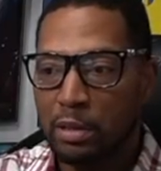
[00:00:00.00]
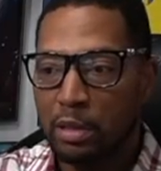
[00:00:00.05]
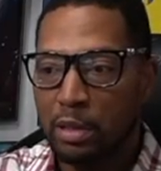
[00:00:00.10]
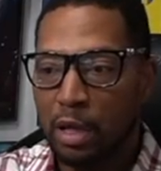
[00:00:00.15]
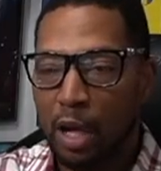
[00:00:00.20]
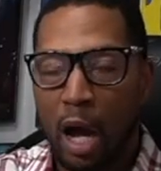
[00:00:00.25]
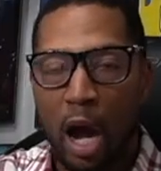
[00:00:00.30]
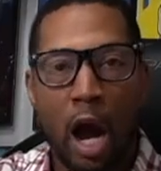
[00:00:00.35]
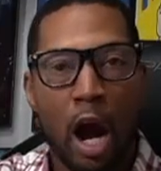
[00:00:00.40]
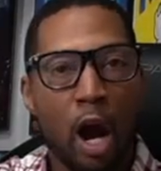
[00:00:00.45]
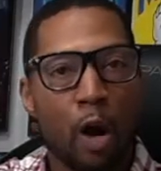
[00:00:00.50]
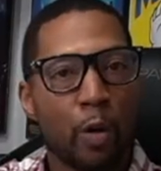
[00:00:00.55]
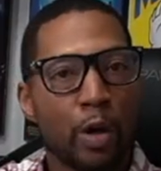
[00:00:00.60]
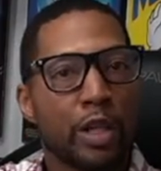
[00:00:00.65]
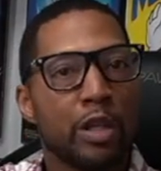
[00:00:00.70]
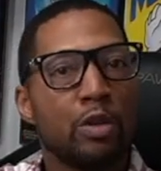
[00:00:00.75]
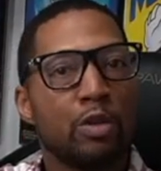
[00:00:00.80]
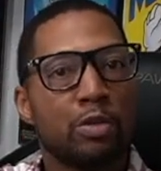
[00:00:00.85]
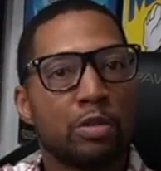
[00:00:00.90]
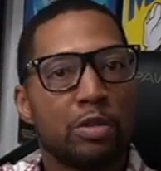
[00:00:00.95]
how are
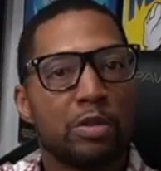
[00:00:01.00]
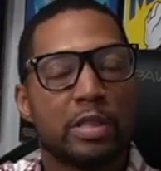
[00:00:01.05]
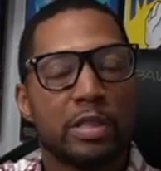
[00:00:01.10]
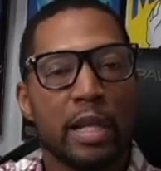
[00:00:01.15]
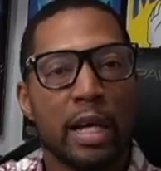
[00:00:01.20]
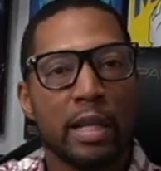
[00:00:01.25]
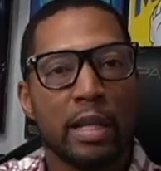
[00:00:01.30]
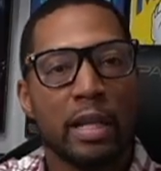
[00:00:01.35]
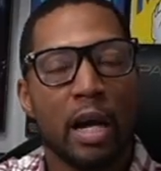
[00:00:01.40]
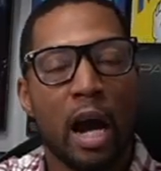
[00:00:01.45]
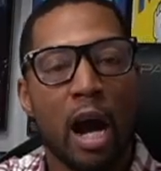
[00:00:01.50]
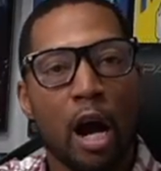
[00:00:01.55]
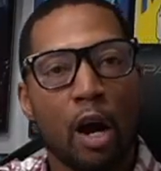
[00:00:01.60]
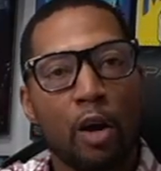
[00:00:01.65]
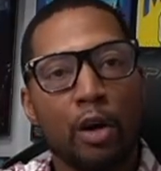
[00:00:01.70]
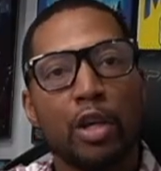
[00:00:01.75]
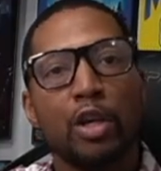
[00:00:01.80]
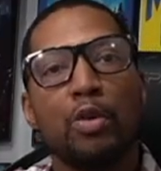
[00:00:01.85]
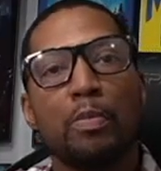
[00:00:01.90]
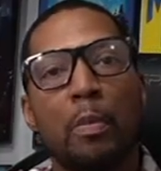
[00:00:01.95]
you selling, how
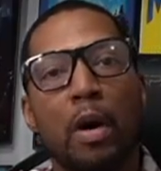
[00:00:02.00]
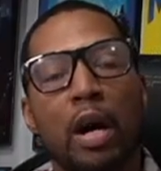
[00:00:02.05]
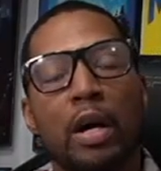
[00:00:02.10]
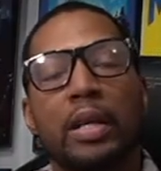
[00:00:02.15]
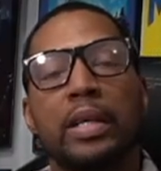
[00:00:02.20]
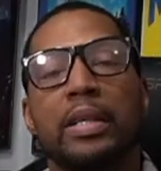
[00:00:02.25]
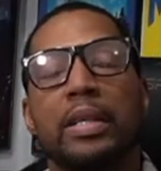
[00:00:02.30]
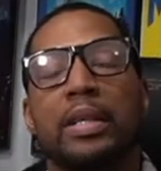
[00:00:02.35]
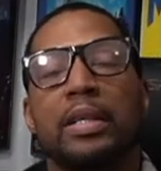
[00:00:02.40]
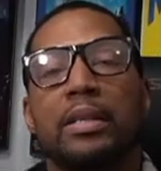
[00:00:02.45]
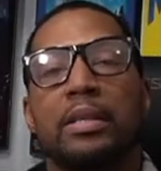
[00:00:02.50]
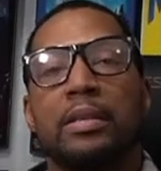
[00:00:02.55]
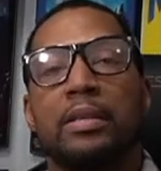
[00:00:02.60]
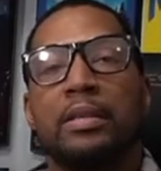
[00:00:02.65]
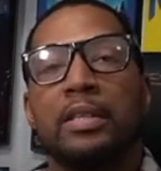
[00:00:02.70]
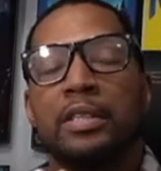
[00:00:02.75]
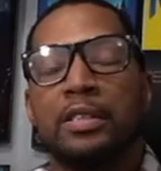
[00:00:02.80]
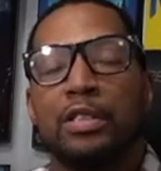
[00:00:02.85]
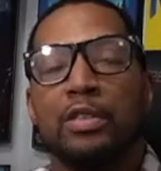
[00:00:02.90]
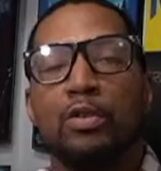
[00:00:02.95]
are you marketing
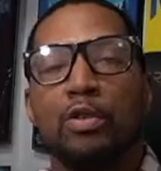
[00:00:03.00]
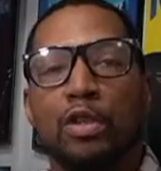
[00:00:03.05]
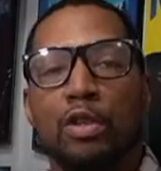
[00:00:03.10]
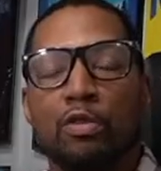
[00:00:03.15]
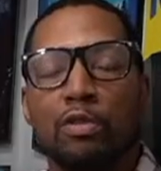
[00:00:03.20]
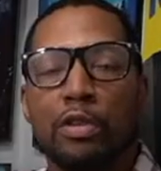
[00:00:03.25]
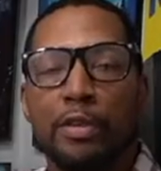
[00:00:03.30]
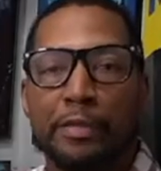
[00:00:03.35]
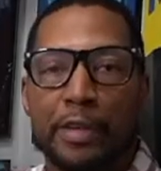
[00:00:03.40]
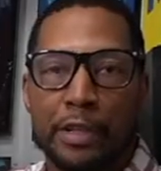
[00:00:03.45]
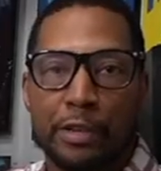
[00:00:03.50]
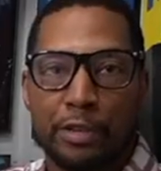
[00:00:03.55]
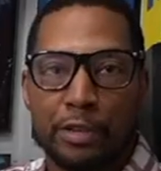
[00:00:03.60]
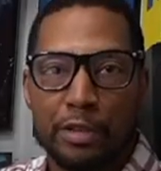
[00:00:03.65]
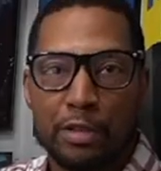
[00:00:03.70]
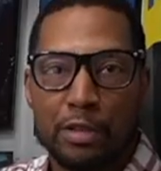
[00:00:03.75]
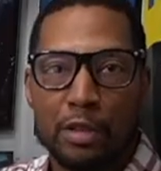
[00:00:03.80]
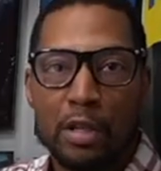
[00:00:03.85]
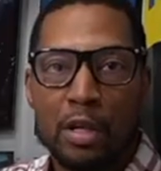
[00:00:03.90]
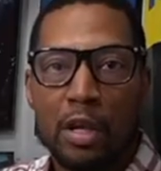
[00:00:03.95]
this new universe?